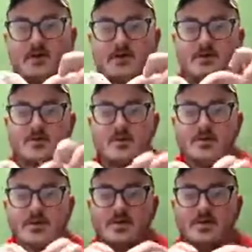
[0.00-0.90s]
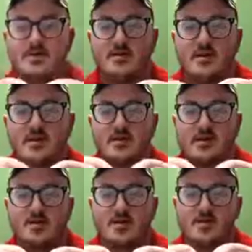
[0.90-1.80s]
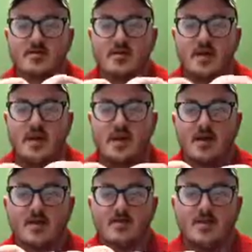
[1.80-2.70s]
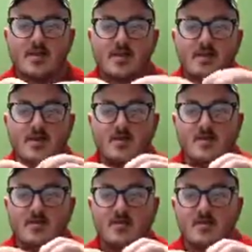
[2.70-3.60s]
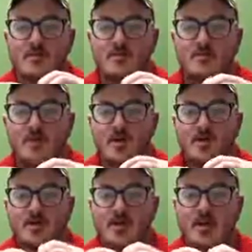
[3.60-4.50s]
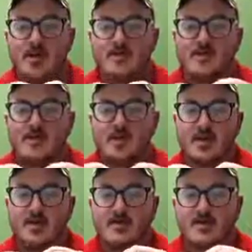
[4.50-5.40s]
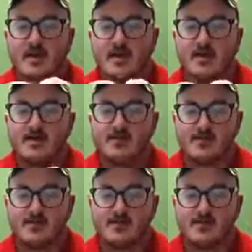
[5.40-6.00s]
All right, and then you should help you break the knot so you can untie it.